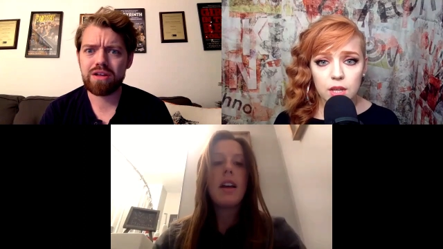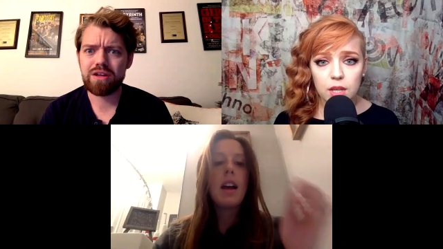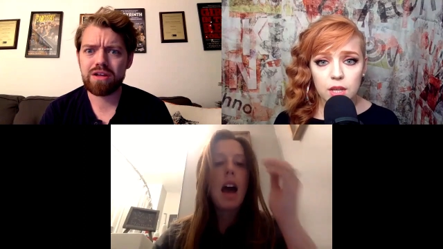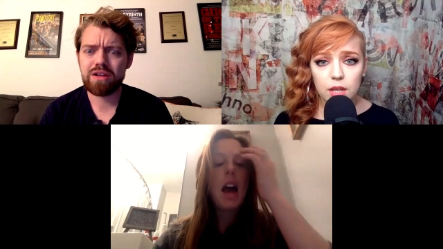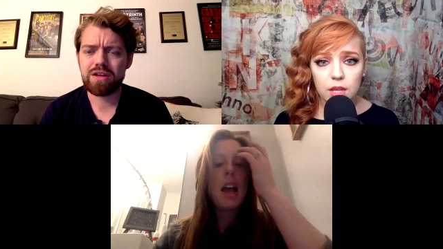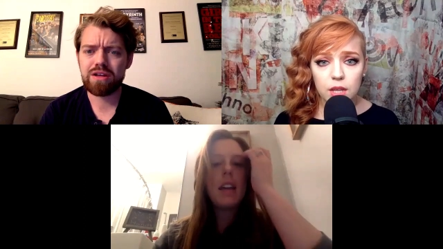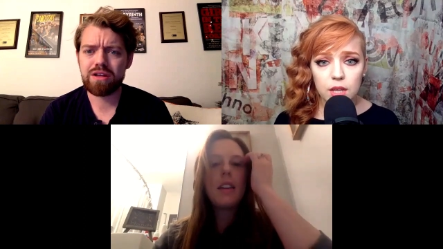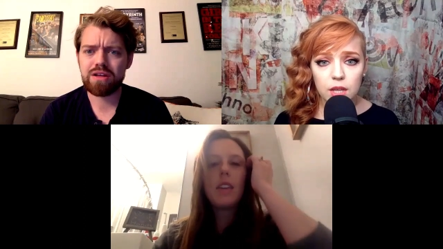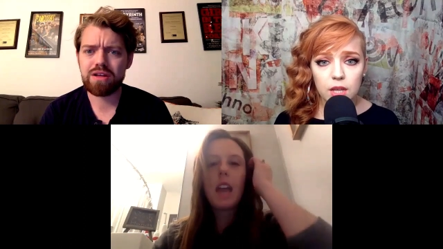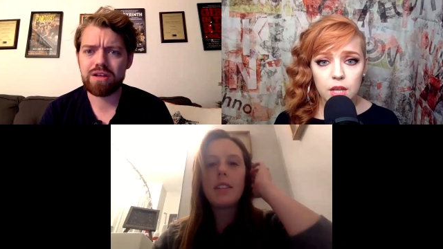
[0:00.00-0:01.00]
Speaker 1: Hi,
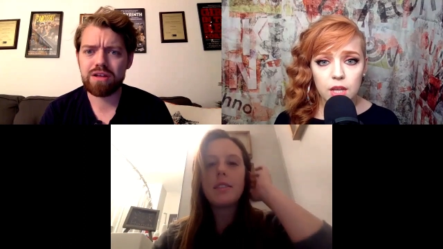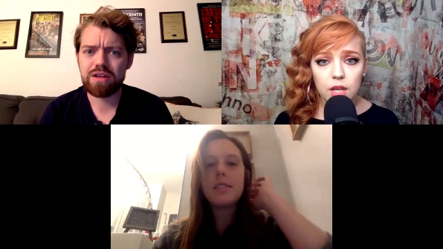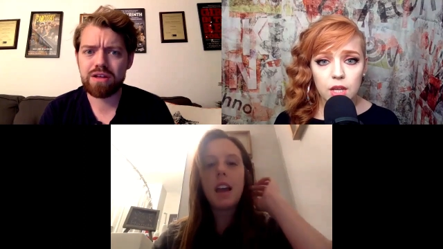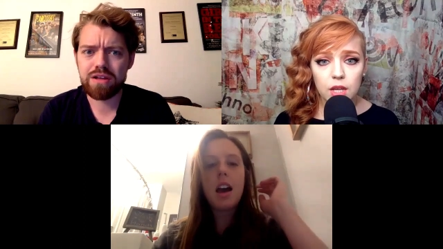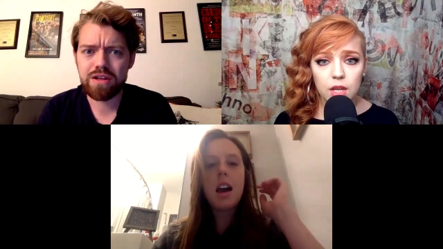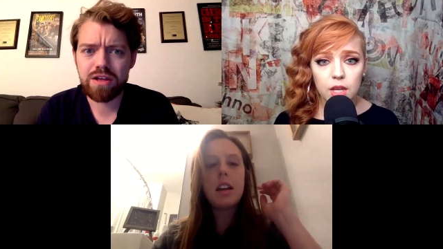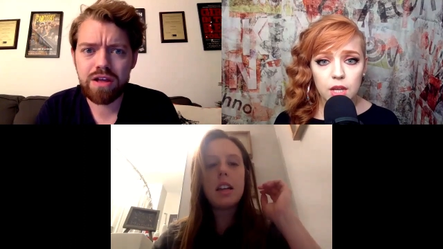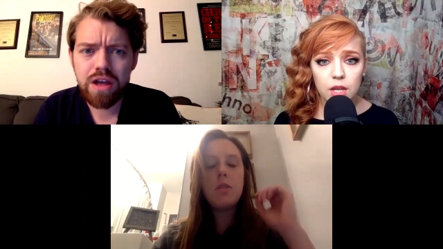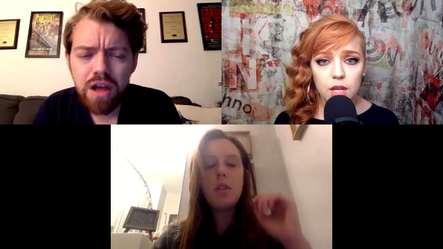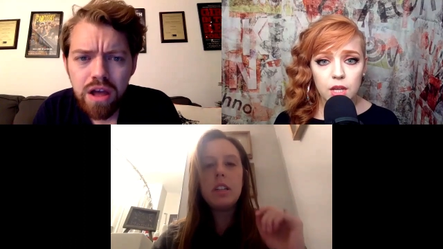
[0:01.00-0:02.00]
yes. Uh,
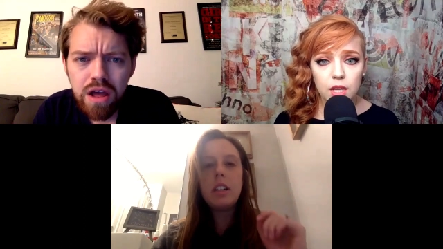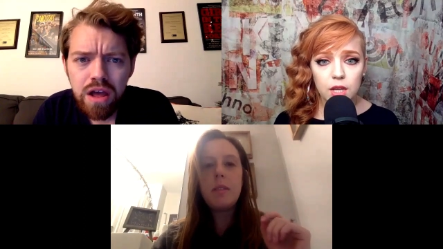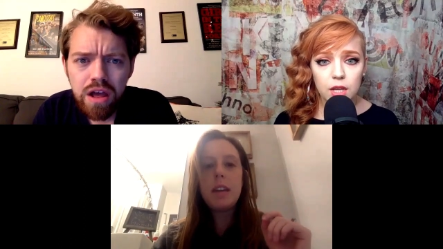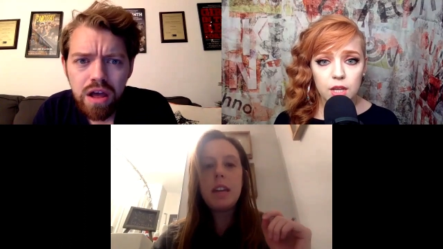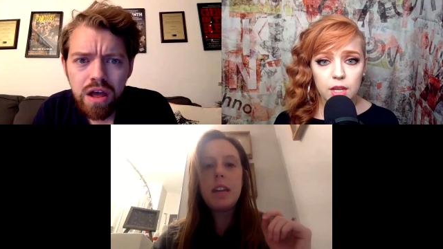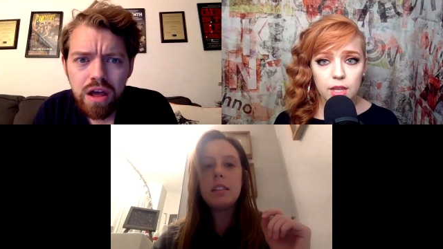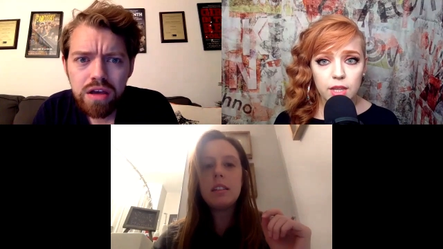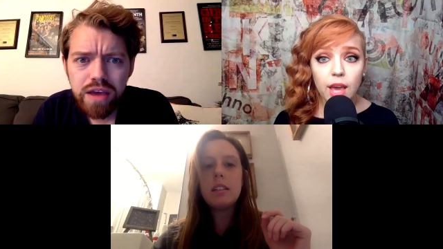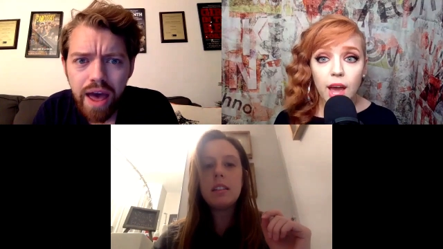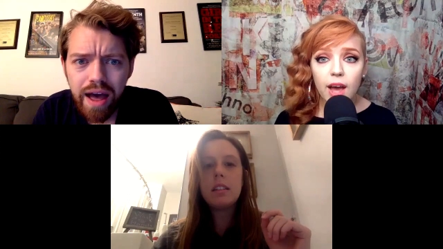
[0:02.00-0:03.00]
can you all hear me?
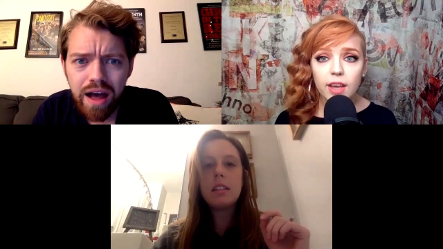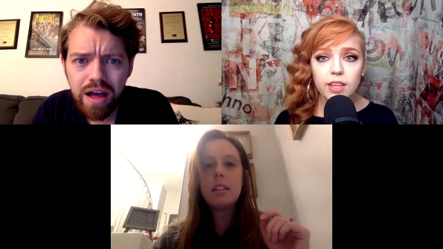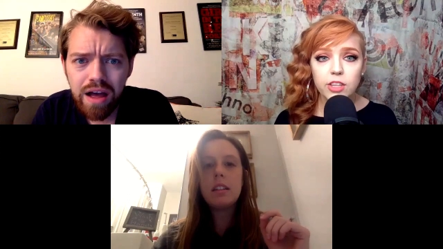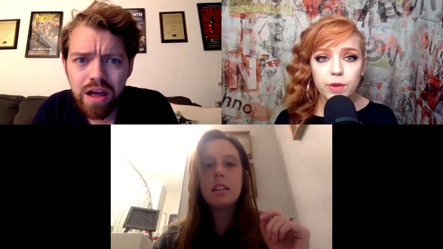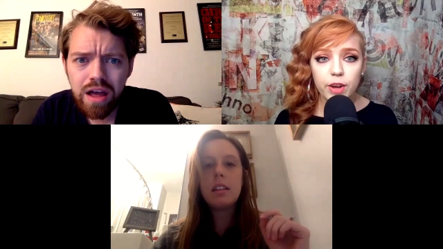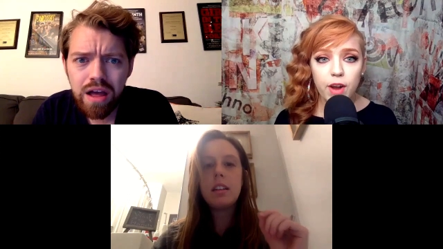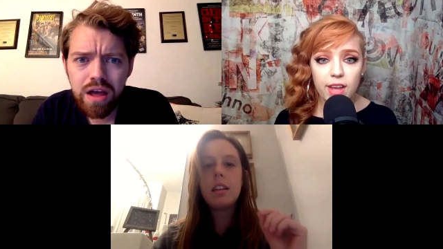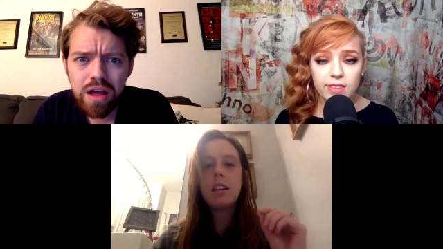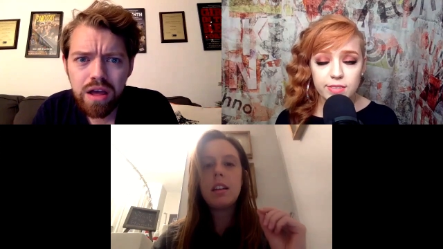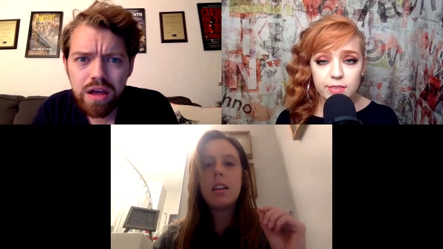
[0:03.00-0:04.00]
Yeah. Yeah. Can you
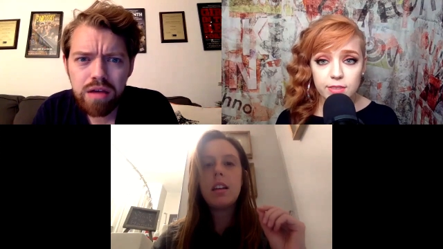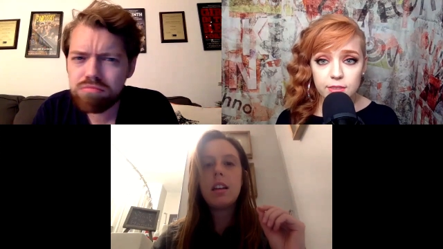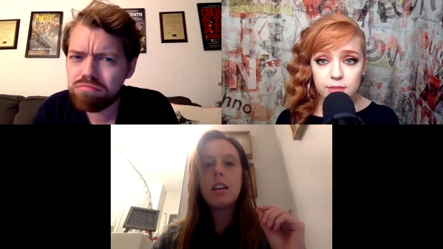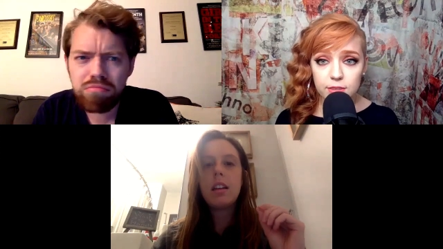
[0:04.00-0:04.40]
hear us?